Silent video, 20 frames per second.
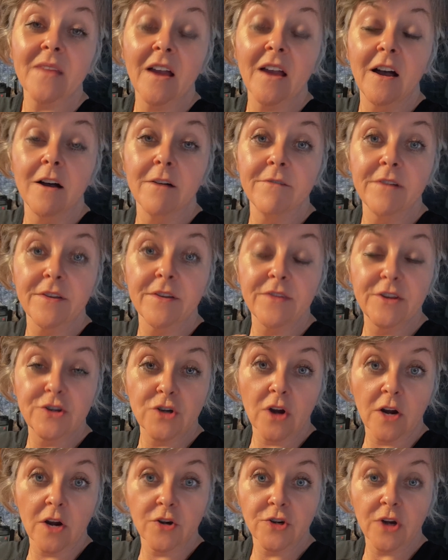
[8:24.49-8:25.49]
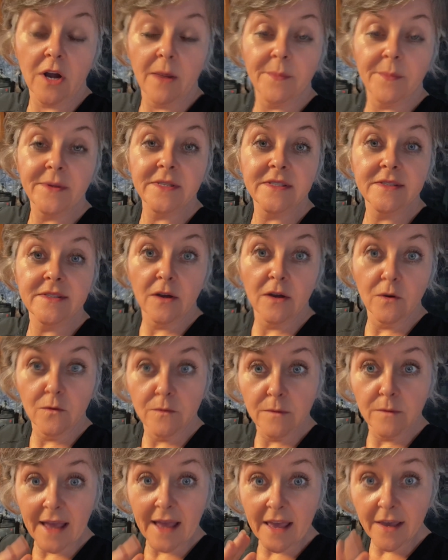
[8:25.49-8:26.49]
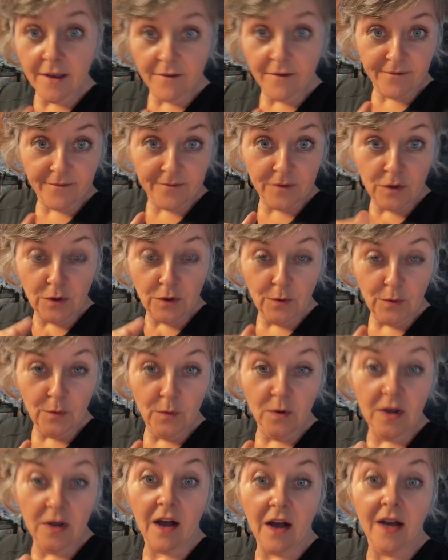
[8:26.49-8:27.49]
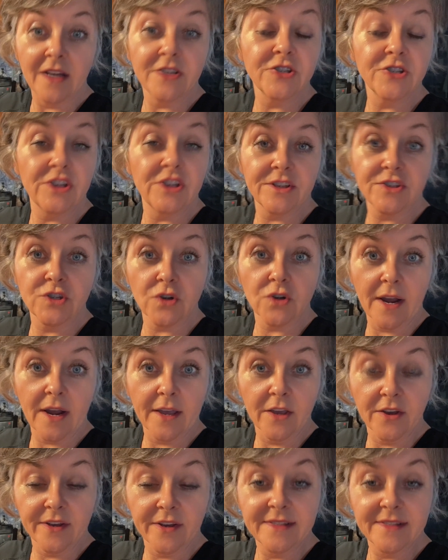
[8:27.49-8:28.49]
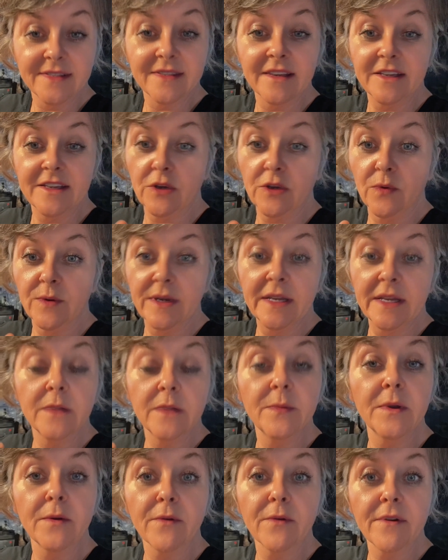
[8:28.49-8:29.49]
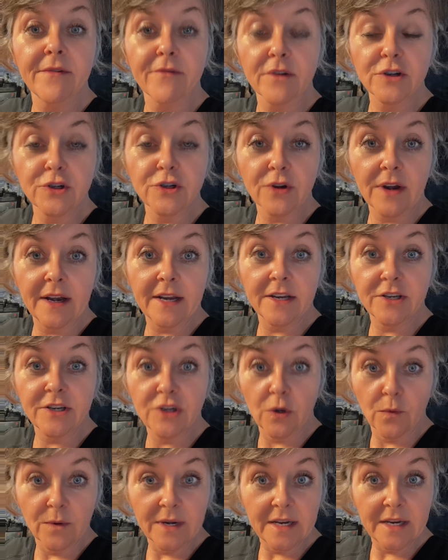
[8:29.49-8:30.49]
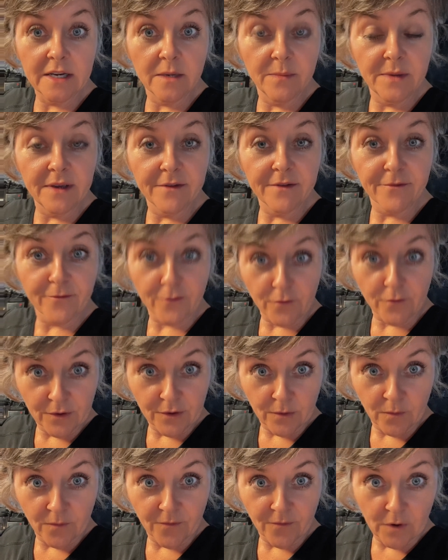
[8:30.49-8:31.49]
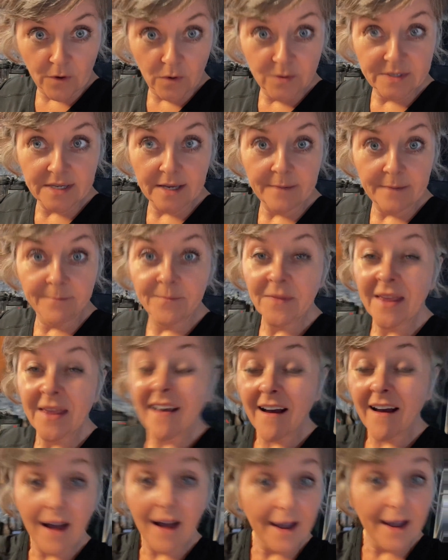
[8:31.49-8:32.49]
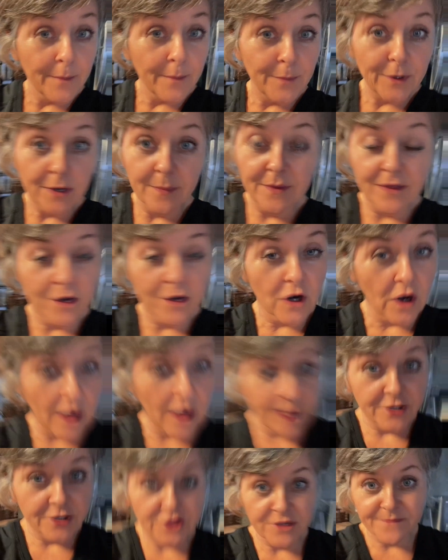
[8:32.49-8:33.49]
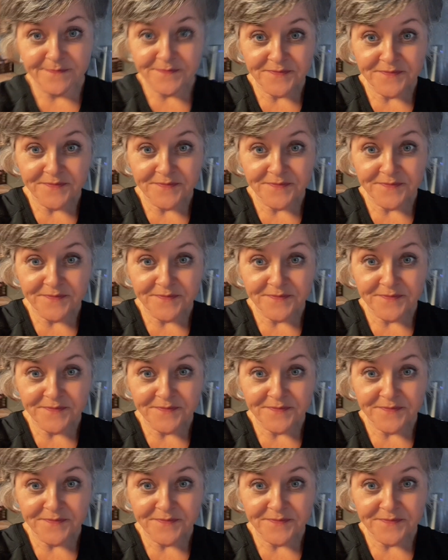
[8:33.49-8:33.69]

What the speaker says: of the truck drop. So if you got just dry goods that don't need to be refrigerated, don't need to be frozen, I can put them in the garage